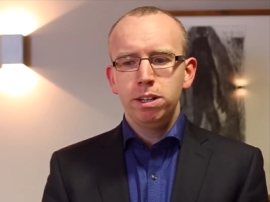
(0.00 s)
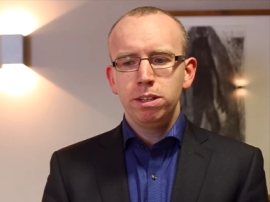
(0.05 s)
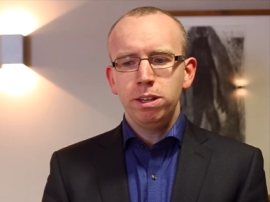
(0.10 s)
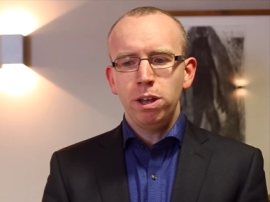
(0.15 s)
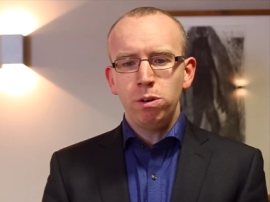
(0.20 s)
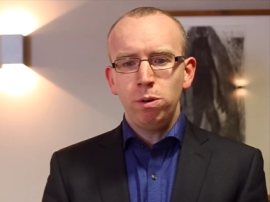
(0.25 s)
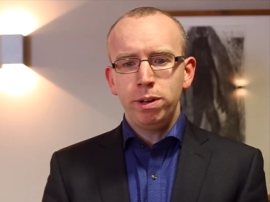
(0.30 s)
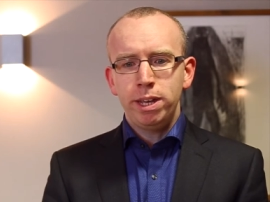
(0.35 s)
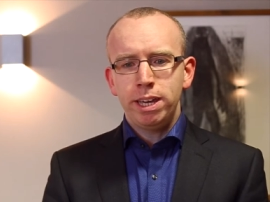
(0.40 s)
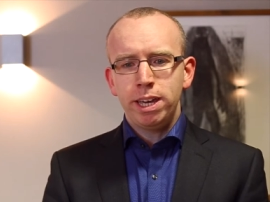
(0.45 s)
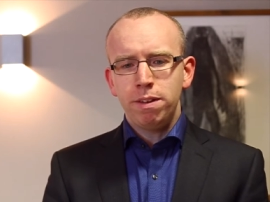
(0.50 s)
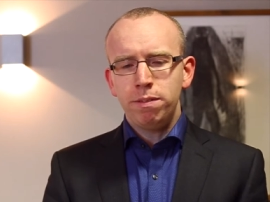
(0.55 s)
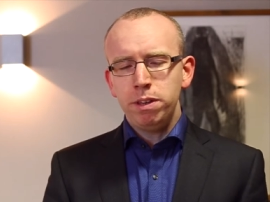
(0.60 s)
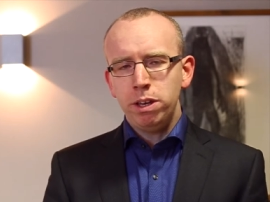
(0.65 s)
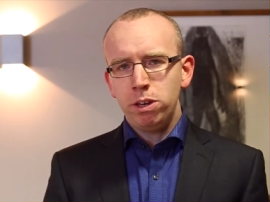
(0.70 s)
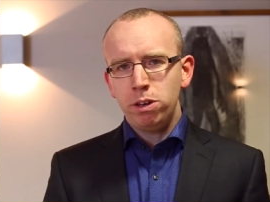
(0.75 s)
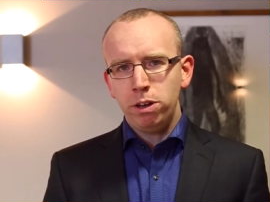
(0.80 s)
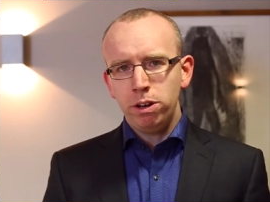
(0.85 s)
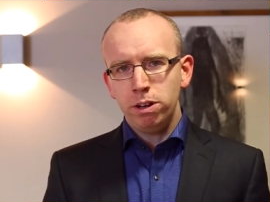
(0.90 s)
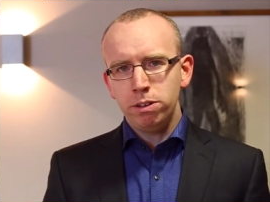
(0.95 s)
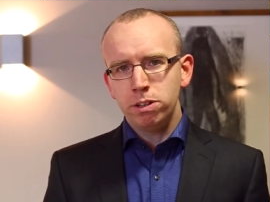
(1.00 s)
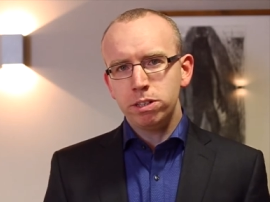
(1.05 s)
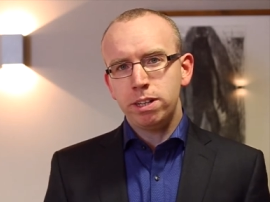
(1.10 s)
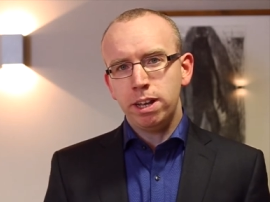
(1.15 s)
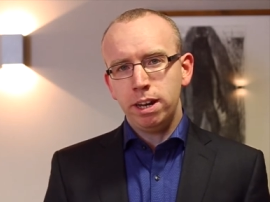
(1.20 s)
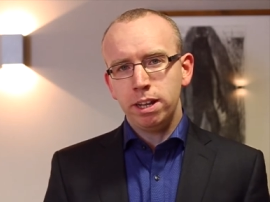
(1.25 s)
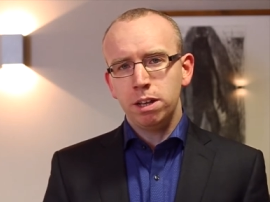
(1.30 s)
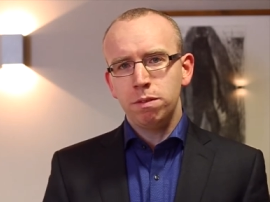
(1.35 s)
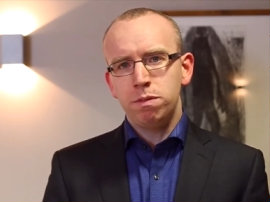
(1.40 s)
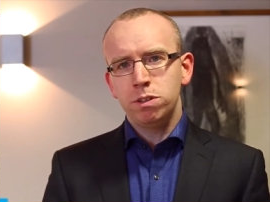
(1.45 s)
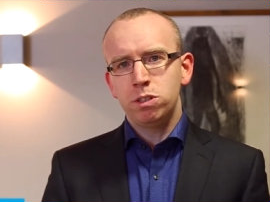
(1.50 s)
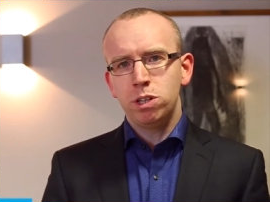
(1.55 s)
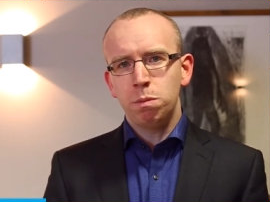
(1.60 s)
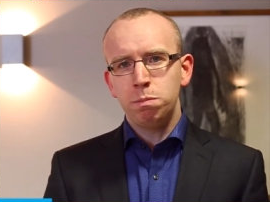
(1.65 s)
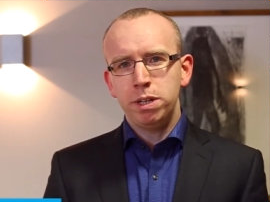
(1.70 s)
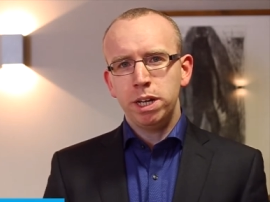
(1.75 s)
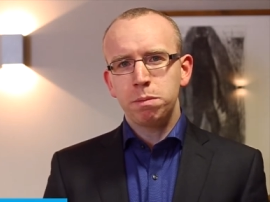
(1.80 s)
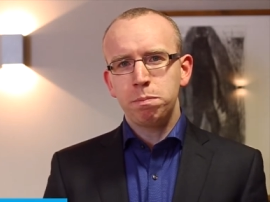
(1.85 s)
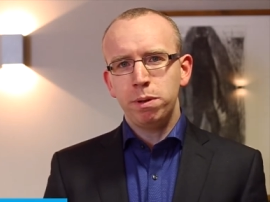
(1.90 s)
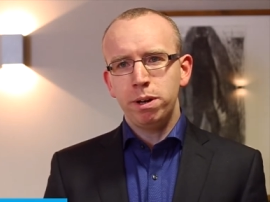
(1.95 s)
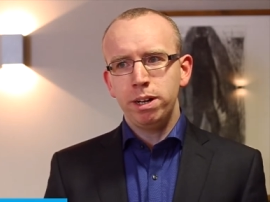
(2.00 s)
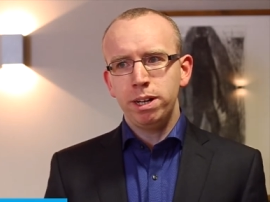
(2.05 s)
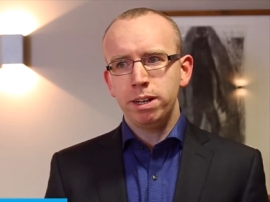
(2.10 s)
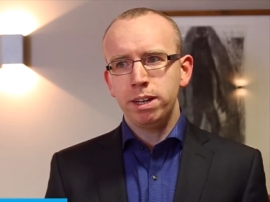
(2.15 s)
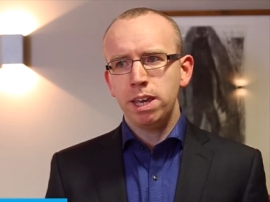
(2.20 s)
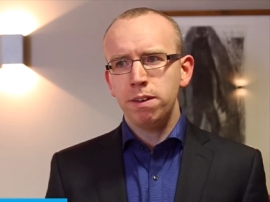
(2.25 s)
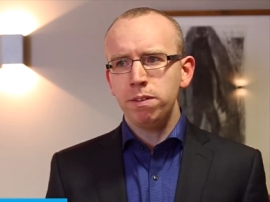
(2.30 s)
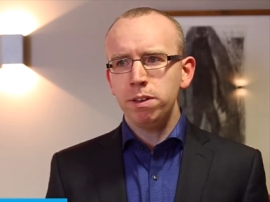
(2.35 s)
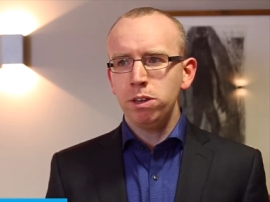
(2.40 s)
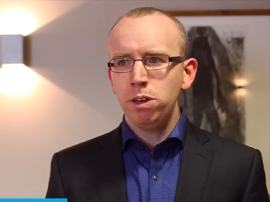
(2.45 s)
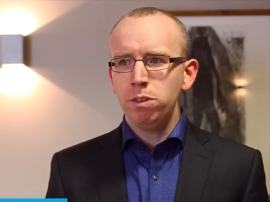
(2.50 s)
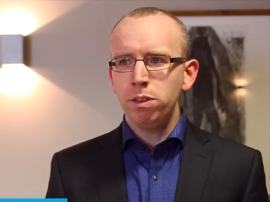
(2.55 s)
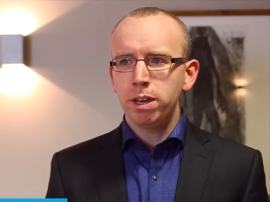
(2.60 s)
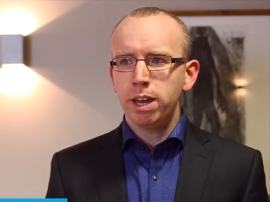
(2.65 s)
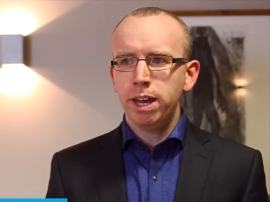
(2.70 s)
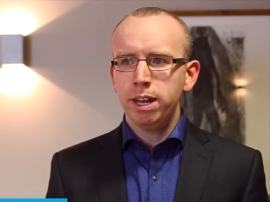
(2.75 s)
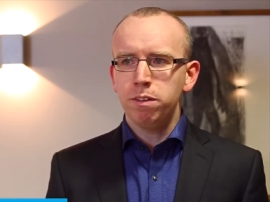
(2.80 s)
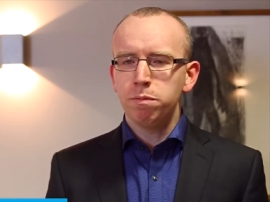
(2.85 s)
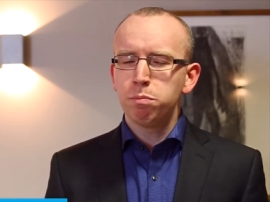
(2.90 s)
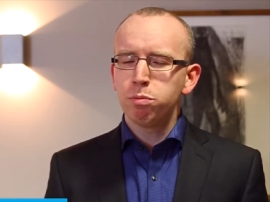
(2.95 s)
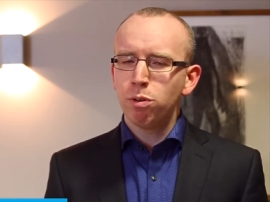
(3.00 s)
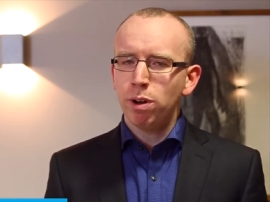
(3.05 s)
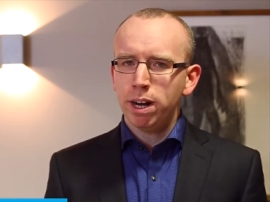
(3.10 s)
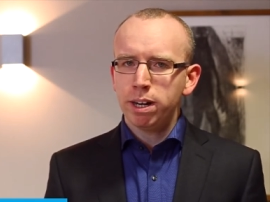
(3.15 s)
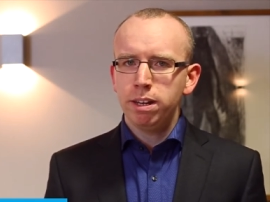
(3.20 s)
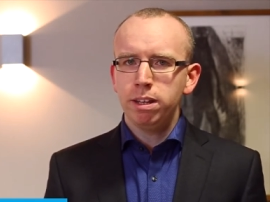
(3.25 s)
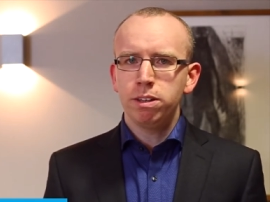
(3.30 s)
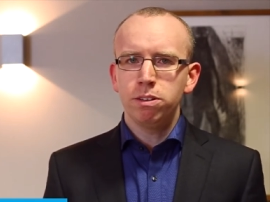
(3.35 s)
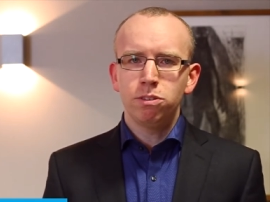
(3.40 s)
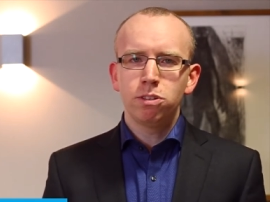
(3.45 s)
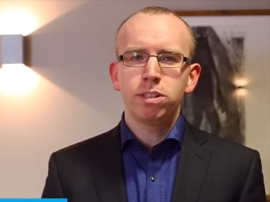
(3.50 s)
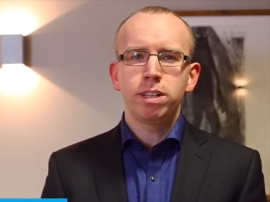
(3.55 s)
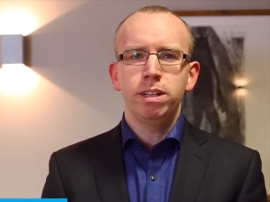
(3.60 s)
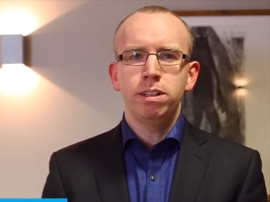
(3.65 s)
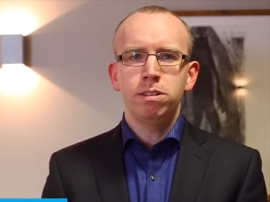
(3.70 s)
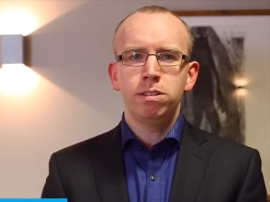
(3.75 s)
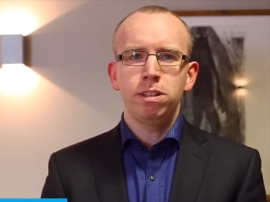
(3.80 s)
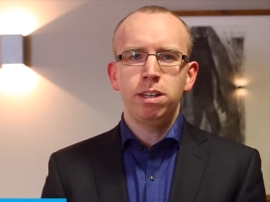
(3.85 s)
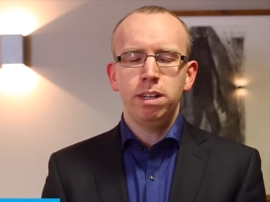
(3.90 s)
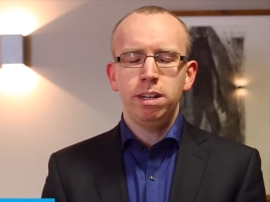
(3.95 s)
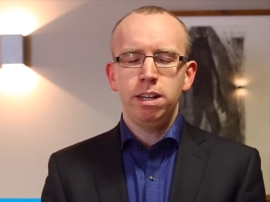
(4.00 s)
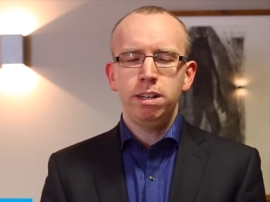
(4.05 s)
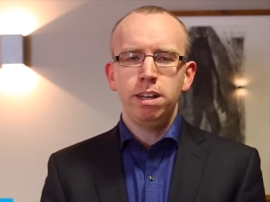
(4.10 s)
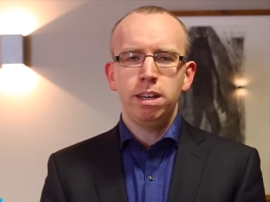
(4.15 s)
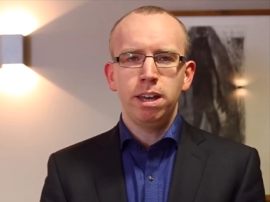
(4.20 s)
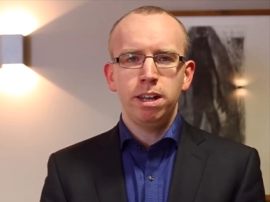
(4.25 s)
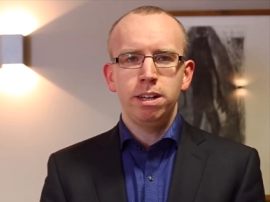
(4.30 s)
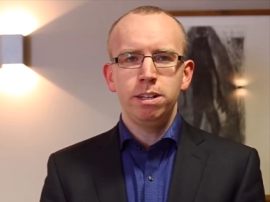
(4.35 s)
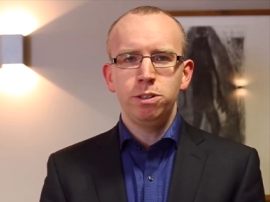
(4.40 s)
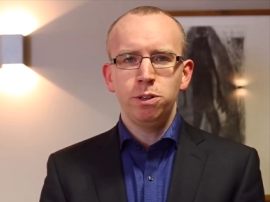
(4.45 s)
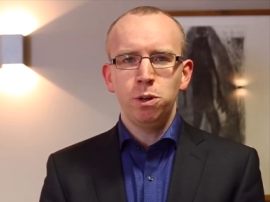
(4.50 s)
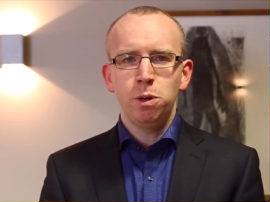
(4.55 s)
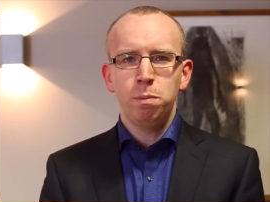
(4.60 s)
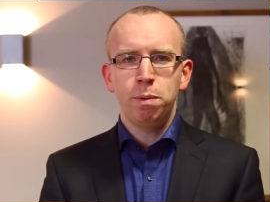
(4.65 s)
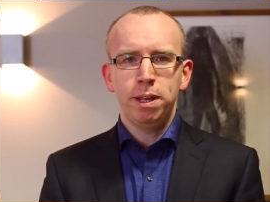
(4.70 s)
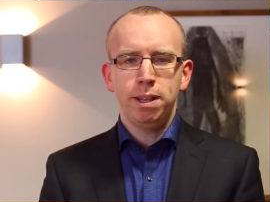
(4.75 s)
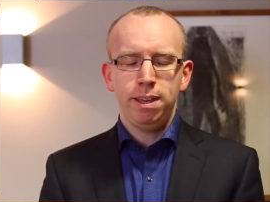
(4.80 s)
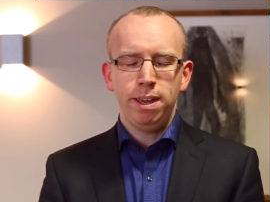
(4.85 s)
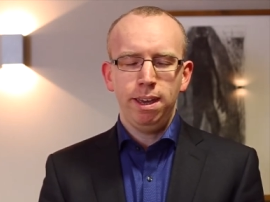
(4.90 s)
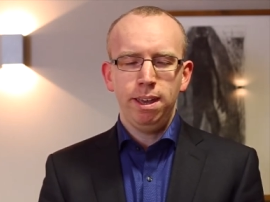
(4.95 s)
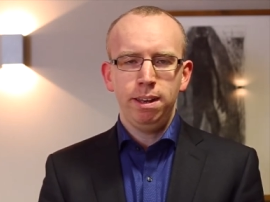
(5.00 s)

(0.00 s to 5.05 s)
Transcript: not only in giving you a good understanding of the subject, but in giving you the kind of practical skills you need to get a job at the